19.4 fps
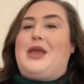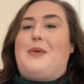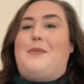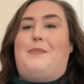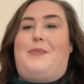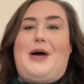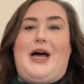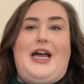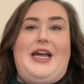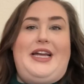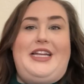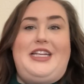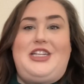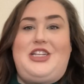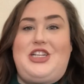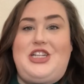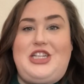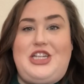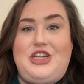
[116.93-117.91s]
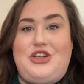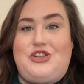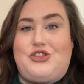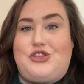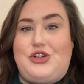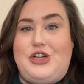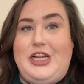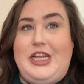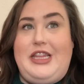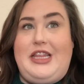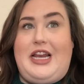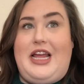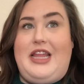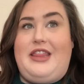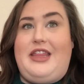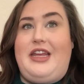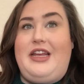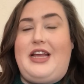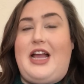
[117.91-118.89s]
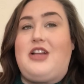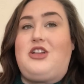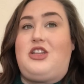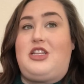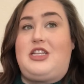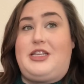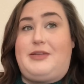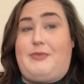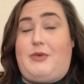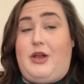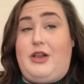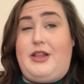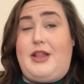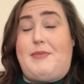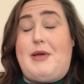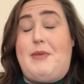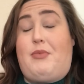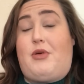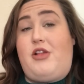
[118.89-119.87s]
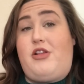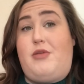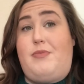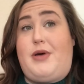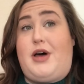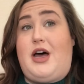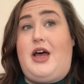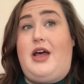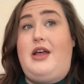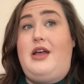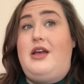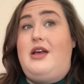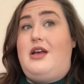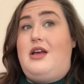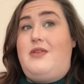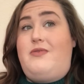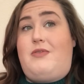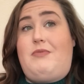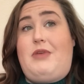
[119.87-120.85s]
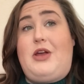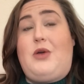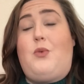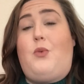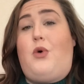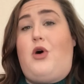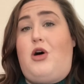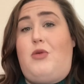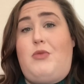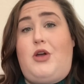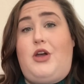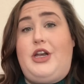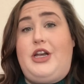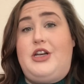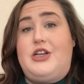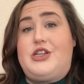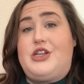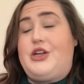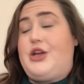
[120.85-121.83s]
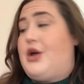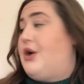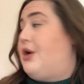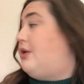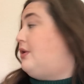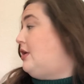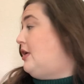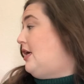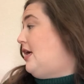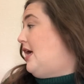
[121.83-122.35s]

But it's just a tree that I think, actually this is one that my brother bought from like Walmart years ago.